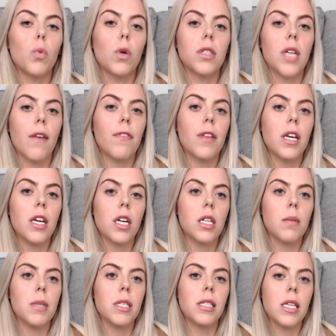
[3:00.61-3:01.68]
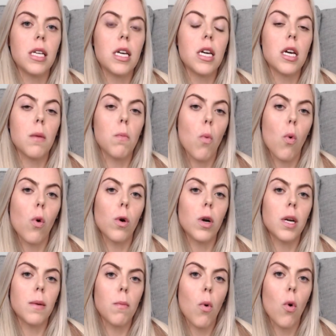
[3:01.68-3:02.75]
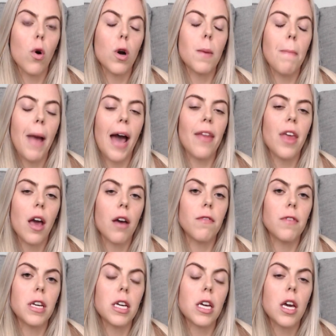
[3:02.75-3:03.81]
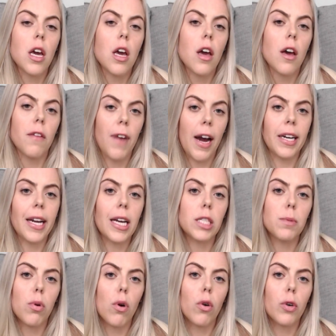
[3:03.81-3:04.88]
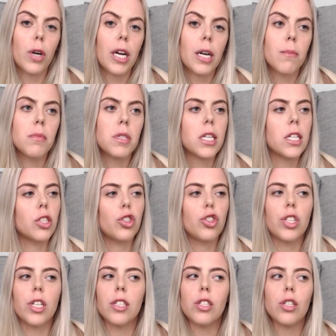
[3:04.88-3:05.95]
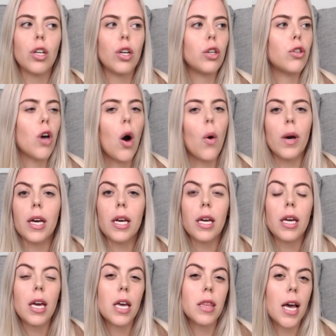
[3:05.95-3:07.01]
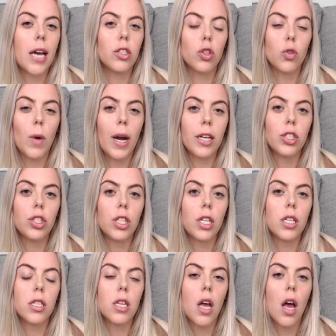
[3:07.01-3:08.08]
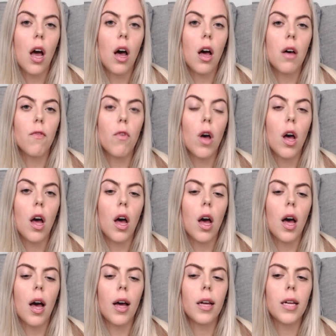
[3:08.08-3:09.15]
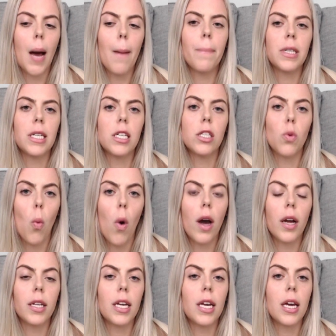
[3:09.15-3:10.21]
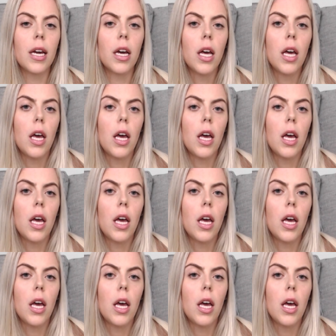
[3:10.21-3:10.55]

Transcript: we're definitely going to be seeing more and more math heavy finance programs. It's just going in that direction of uh, companies wanting